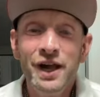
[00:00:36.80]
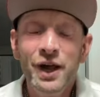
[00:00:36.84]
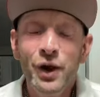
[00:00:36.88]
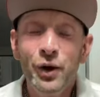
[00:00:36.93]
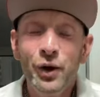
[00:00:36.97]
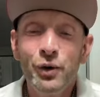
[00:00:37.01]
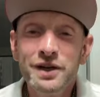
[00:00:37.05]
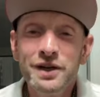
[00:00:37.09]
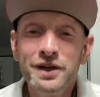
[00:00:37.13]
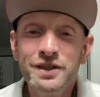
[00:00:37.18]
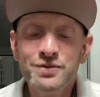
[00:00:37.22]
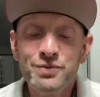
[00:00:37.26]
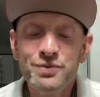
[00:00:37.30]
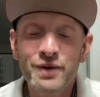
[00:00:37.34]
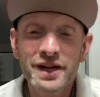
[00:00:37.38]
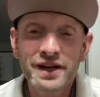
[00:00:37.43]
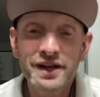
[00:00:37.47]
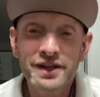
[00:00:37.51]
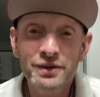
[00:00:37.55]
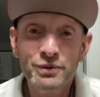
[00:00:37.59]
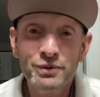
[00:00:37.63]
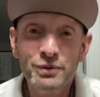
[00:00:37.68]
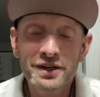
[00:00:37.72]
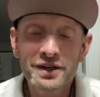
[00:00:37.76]
Which way
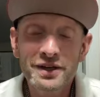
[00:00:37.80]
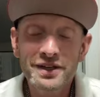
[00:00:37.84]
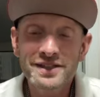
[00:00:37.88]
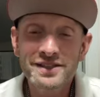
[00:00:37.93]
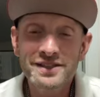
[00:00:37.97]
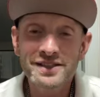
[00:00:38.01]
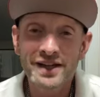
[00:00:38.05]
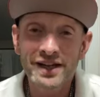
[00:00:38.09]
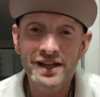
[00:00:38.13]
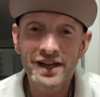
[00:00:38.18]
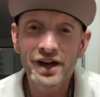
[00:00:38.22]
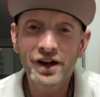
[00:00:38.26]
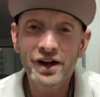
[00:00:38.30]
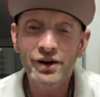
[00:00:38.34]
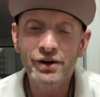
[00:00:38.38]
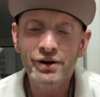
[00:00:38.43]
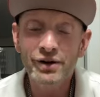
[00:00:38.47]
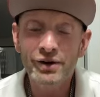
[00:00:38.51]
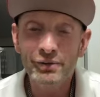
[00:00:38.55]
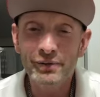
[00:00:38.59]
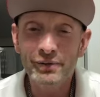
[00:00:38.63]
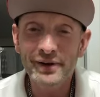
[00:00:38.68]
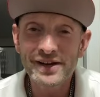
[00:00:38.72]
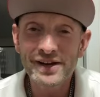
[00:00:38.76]
do you want us to
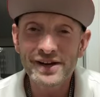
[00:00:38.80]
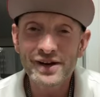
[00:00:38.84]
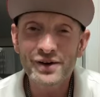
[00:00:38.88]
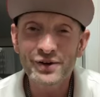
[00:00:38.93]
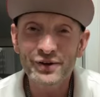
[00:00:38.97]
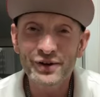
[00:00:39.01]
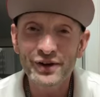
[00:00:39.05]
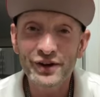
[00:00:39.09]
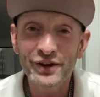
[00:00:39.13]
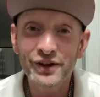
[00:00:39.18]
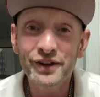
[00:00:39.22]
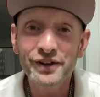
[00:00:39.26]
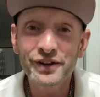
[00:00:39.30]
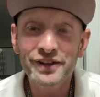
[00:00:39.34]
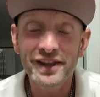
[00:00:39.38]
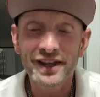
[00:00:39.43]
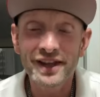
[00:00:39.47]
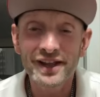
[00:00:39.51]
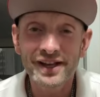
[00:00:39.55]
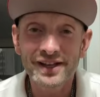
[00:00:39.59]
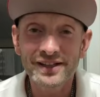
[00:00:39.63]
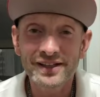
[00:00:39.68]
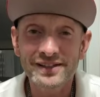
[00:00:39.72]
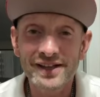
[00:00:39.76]
go? And we know good
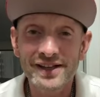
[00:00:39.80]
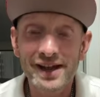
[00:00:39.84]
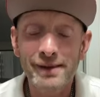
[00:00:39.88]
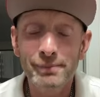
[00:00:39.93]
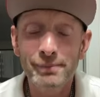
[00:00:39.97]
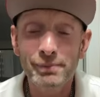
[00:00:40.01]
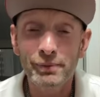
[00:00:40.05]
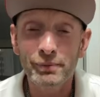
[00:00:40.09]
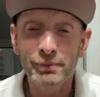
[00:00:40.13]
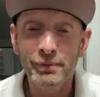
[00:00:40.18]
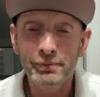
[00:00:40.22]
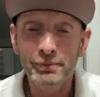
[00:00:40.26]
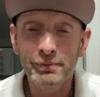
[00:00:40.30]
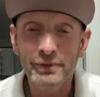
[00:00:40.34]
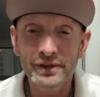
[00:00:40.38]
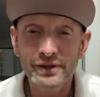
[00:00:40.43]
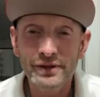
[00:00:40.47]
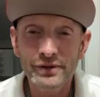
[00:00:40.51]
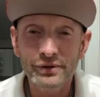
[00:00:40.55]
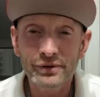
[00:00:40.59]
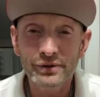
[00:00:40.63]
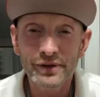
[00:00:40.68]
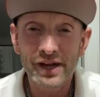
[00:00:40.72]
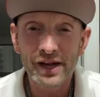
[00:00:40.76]
things happen when we
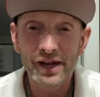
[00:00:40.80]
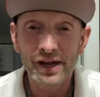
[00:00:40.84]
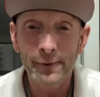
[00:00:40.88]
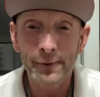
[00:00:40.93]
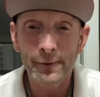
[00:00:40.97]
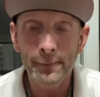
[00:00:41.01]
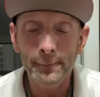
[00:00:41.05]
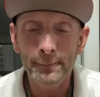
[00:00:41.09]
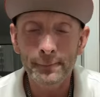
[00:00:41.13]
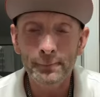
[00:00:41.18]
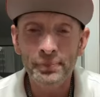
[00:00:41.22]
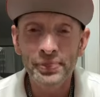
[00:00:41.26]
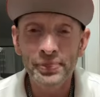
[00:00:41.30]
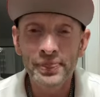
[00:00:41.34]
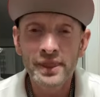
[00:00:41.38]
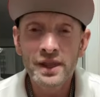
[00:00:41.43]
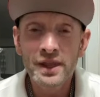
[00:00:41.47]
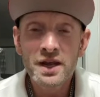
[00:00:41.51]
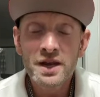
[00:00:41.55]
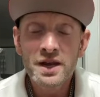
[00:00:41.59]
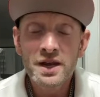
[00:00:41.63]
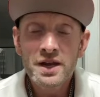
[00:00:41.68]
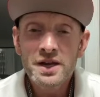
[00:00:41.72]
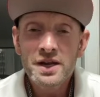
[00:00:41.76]
do that.
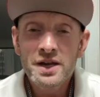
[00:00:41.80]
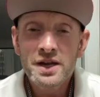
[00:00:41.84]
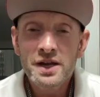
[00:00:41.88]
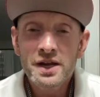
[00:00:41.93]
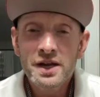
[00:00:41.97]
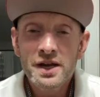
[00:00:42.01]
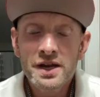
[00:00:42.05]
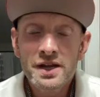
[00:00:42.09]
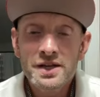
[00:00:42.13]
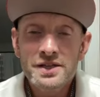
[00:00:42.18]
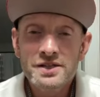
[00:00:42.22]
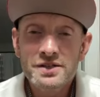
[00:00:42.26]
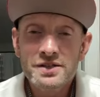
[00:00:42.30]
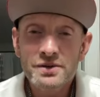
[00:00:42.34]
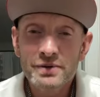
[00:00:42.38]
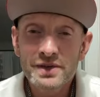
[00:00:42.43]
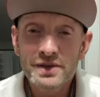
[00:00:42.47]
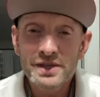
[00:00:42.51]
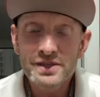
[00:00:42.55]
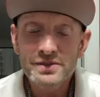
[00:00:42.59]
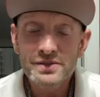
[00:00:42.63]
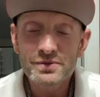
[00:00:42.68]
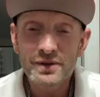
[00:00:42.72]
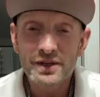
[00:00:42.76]
So we
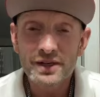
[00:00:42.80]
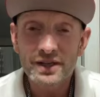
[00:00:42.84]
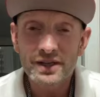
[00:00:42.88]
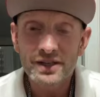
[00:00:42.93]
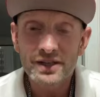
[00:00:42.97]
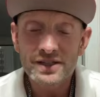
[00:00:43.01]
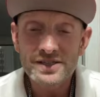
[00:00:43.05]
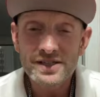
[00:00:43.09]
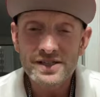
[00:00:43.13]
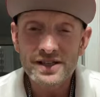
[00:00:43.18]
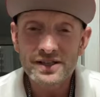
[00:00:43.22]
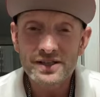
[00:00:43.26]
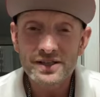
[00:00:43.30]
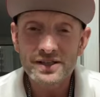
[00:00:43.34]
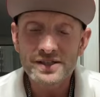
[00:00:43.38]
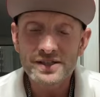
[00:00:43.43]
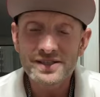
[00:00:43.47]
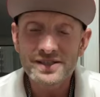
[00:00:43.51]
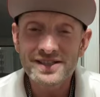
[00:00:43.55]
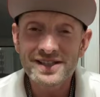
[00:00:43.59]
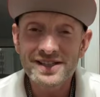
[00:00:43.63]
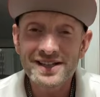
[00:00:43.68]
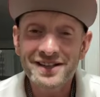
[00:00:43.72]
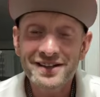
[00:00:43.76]
just want to continue to
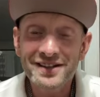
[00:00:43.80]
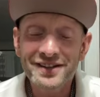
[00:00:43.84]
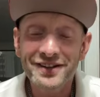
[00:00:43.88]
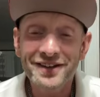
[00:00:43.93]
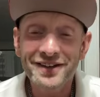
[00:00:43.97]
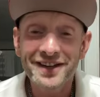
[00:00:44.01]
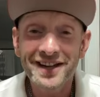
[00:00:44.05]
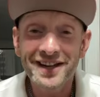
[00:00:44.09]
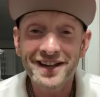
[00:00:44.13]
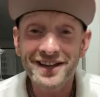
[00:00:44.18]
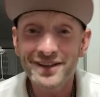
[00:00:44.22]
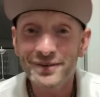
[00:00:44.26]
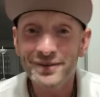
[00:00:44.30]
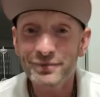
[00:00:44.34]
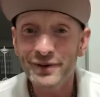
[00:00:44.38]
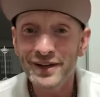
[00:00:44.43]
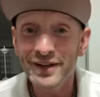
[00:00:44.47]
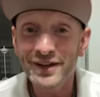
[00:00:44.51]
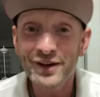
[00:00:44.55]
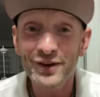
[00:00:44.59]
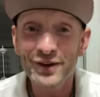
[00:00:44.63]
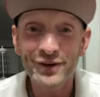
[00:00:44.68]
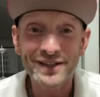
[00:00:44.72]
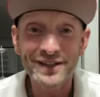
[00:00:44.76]
seek your kingdom. We
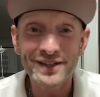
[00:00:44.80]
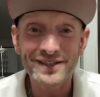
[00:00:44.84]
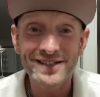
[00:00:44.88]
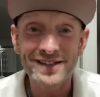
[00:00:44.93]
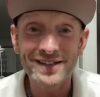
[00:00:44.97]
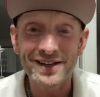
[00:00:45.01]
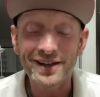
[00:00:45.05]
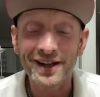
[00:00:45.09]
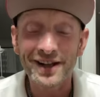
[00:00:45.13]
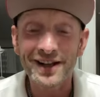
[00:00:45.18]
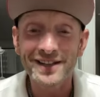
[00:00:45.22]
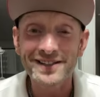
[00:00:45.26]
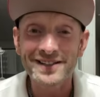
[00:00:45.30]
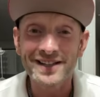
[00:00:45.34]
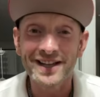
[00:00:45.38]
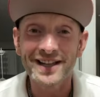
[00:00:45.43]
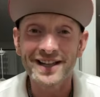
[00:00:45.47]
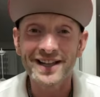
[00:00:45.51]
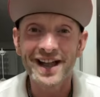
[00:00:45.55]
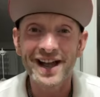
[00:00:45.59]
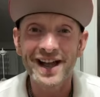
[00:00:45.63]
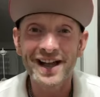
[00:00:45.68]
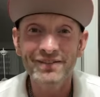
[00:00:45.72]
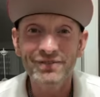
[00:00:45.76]
know it's a it's a
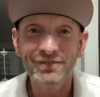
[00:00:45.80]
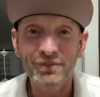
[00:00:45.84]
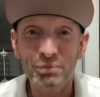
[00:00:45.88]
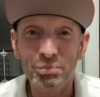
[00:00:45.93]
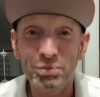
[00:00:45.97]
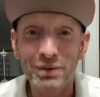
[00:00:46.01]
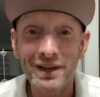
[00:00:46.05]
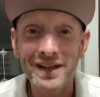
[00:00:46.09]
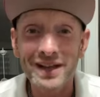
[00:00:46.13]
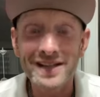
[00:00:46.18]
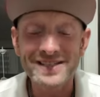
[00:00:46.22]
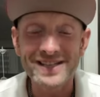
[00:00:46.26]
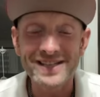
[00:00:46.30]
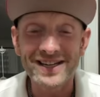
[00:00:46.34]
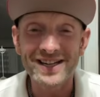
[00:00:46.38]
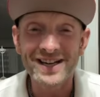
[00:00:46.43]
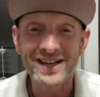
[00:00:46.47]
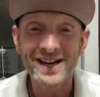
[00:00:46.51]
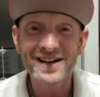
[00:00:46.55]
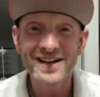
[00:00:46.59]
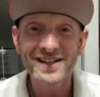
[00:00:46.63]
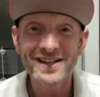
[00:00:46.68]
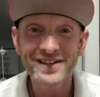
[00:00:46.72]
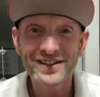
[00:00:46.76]
life of blessing
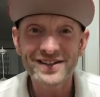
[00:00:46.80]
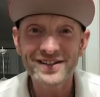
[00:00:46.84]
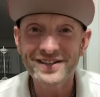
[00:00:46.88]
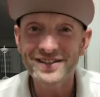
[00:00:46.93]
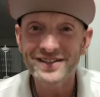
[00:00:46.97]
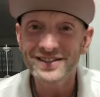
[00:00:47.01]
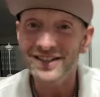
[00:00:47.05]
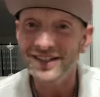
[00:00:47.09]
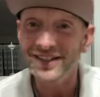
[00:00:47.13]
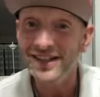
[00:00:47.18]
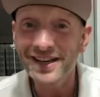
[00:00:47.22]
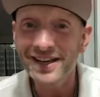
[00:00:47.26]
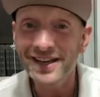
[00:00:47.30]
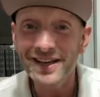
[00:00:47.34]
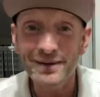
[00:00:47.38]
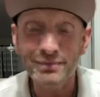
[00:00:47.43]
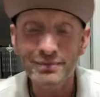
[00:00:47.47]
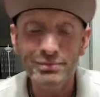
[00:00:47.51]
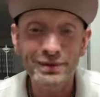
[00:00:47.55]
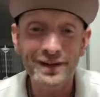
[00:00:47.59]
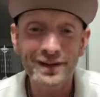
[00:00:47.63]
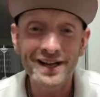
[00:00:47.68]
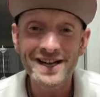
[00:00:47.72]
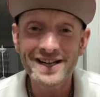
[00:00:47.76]
others and getting
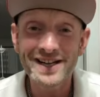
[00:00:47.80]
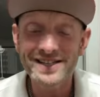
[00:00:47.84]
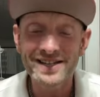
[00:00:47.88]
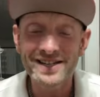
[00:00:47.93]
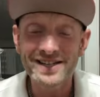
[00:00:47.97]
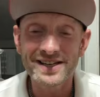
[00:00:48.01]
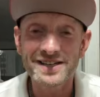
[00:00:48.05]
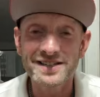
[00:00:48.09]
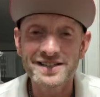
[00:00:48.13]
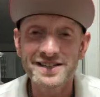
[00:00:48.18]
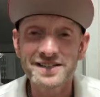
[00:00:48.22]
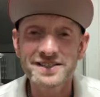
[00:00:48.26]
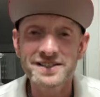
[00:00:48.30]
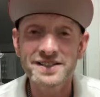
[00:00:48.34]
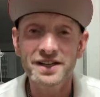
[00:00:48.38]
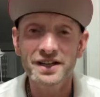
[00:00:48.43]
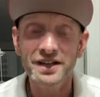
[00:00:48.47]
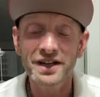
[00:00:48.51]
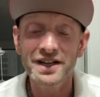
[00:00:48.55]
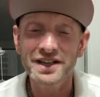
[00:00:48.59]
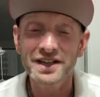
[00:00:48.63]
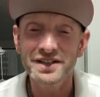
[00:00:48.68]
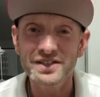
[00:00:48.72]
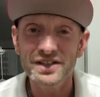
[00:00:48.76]
blessed, and it's just
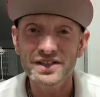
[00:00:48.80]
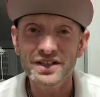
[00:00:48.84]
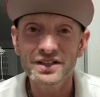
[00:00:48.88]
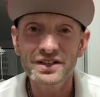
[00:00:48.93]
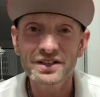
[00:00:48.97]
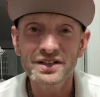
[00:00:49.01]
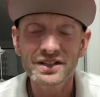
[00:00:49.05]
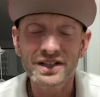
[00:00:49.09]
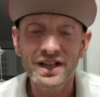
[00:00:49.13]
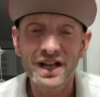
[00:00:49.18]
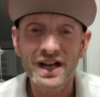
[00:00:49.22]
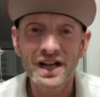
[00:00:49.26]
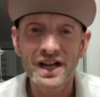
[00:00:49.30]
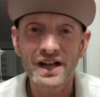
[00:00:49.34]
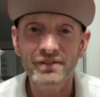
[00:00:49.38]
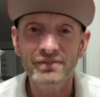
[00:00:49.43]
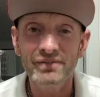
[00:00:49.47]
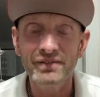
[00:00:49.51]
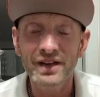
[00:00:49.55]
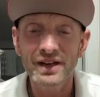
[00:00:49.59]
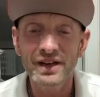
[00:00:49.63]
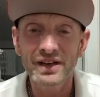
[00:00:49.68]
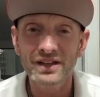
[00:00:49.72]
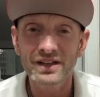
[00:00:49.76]
a it's a good life,
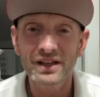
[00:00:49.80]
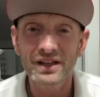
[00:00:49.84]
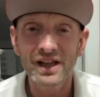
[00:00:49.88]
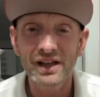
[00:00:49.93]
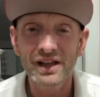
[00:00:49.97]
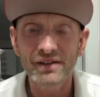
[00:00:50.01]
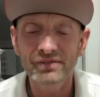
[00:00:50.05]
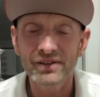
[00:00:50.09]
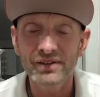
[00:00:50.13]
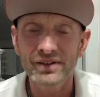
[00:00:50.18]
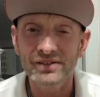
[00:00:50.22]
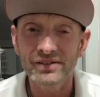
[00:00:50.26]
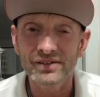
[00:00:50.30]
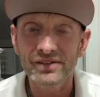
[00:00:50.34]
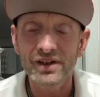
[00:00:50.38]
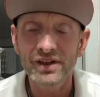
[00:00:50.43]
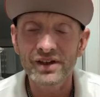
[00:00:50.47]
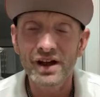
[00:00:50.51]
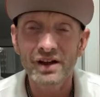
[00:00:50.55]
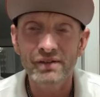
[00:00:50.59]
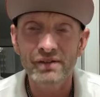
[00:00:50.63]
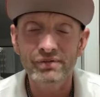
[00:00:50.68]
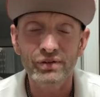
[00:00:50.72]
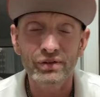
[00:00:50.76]
not a life that's
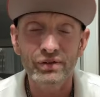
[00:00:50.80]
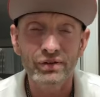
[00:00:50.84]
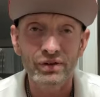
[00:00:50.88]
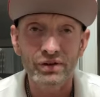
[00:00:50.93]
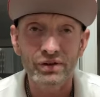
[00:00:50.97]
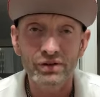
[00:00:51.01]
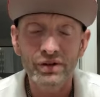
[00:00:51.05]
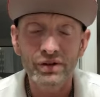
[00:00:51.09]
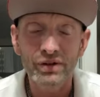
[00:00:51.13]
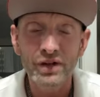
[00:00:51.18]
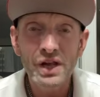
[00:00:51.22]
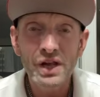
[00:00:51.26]
not full of.